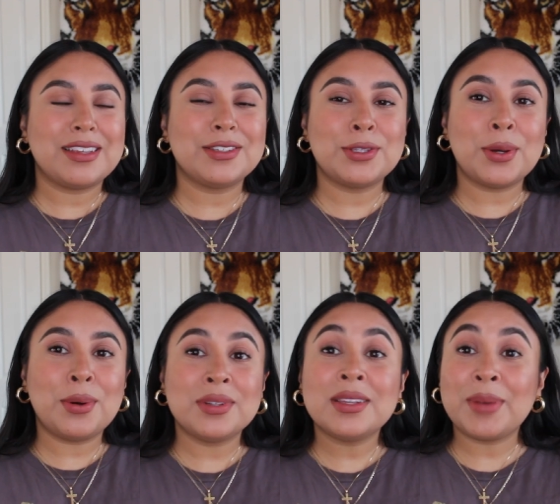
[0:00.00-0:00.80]

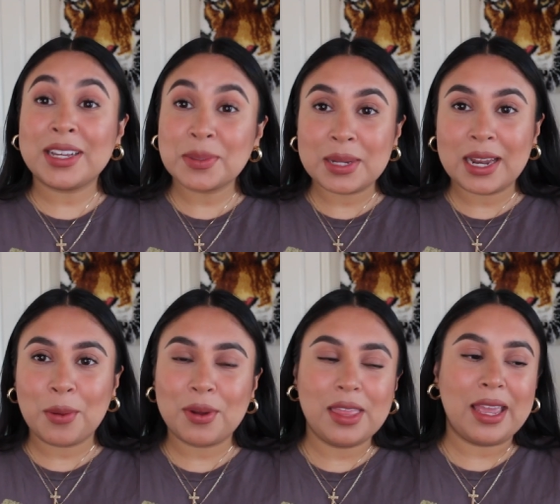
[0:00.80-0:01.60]
so my husband and
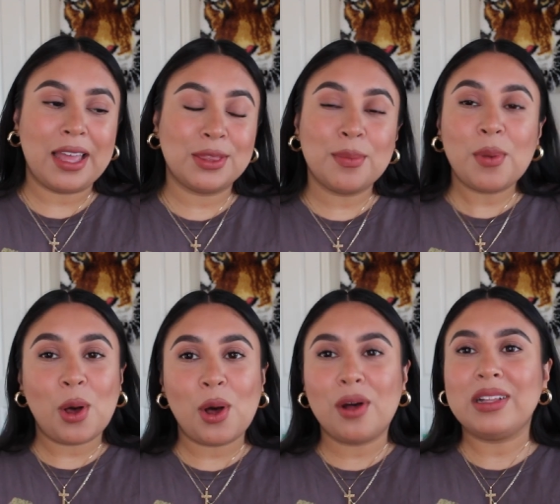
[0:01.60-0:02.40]
I were like at the
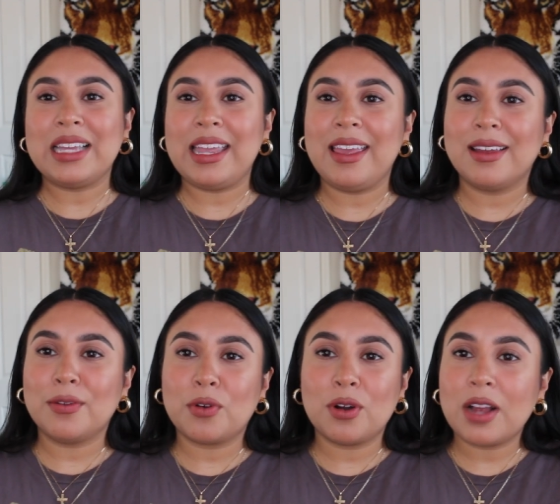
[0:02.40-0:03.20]
mall, and
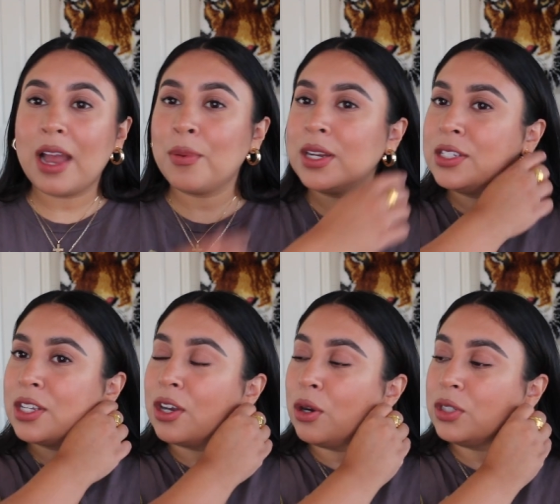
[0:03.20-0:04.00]
of course, I went into
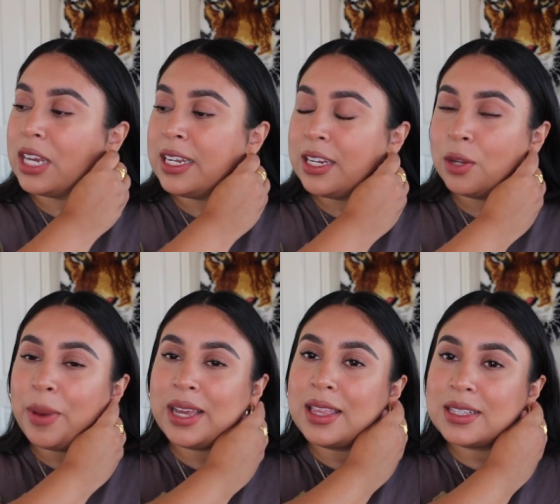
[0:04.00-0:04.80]
Coach. I needed to
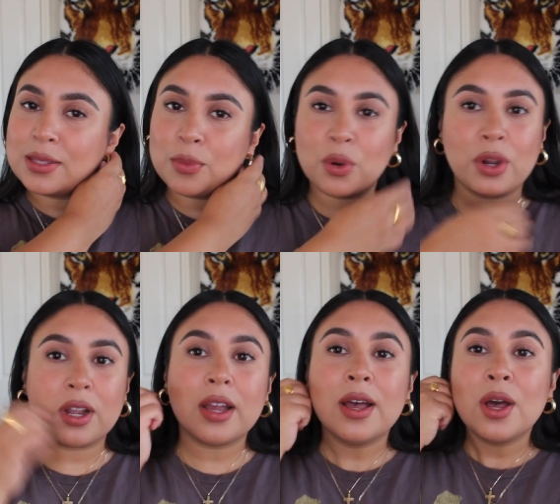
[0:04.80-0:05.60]
buy like some
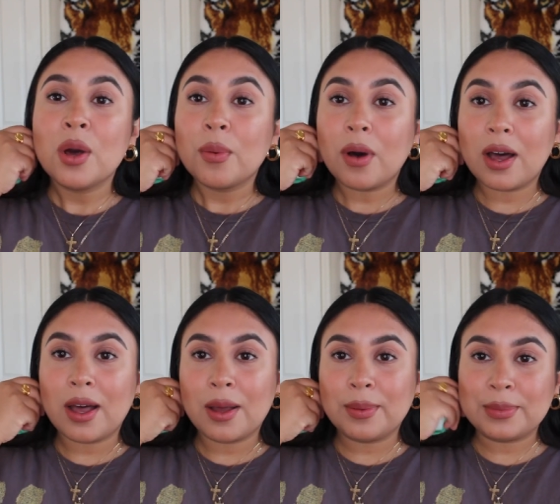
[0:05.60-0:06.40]
more
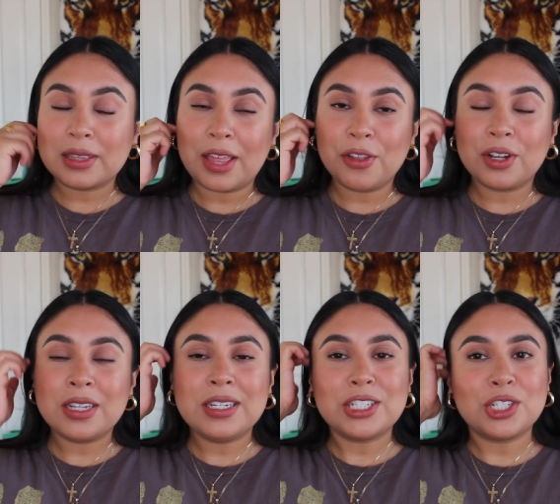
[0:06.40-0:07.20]
um, leather
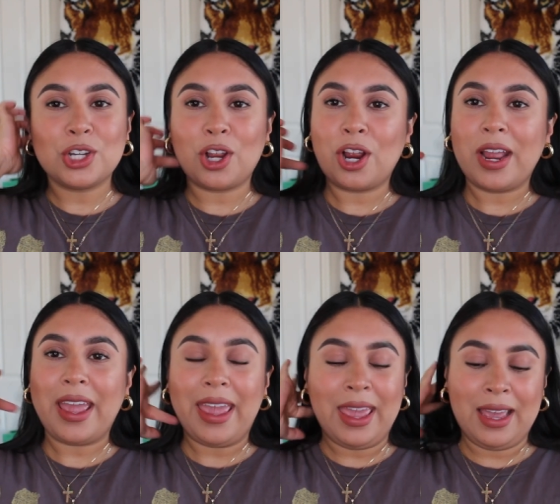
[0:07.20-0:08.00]
conditioner
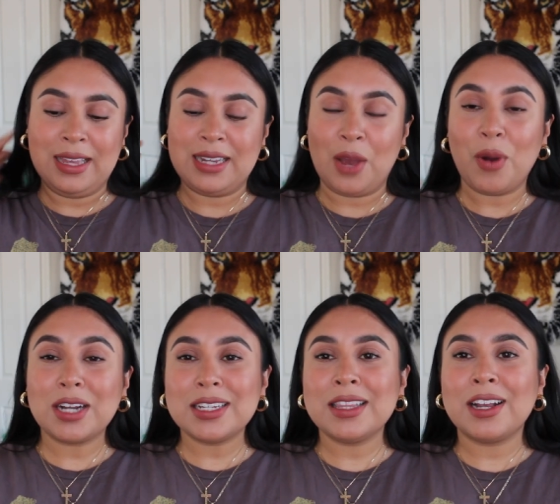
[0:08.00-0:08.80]
and I
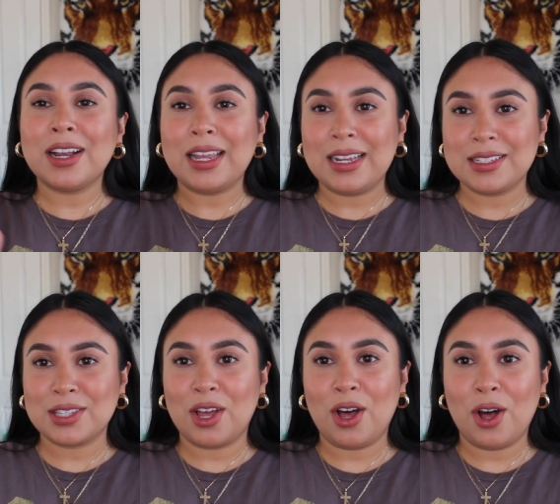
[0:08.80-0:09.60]
walked in there and I
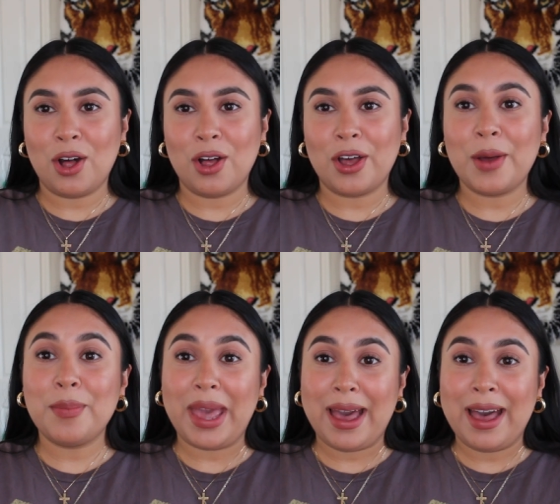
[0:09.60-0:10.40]
saw a
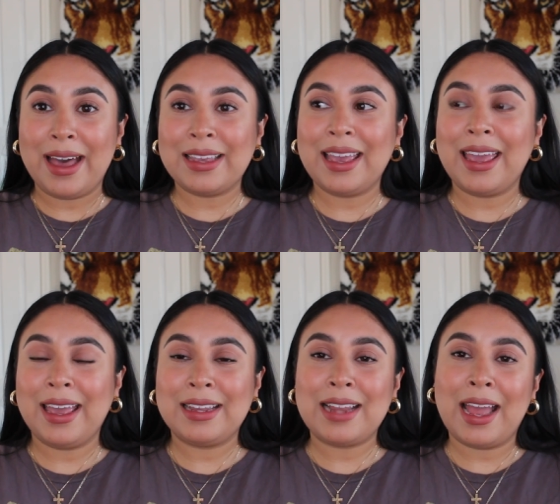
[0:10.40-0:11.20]
bag
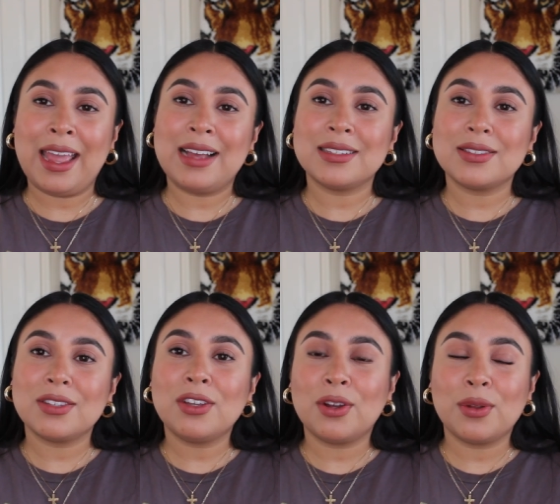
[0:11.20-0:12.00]
and I asked,
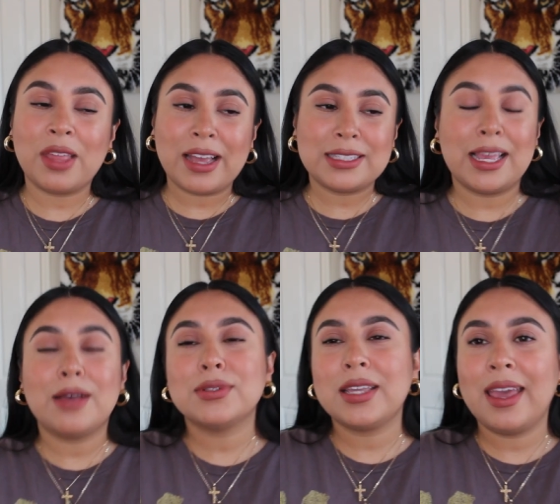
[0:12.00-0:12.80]
you know, the SA, I
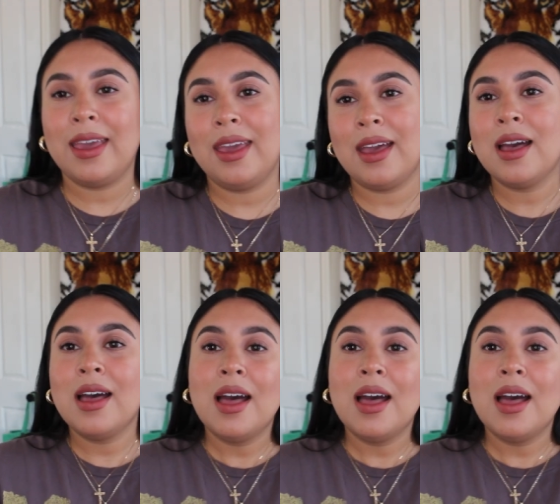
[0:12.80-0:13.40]
was like, hey,